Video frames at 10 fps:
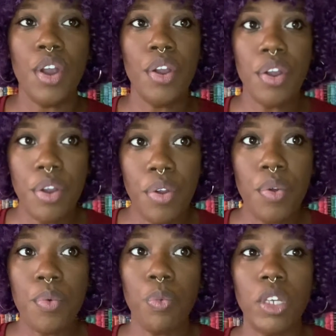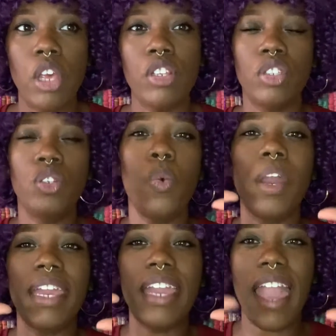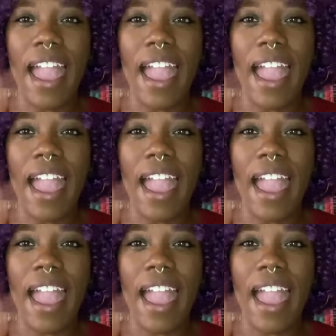who was doing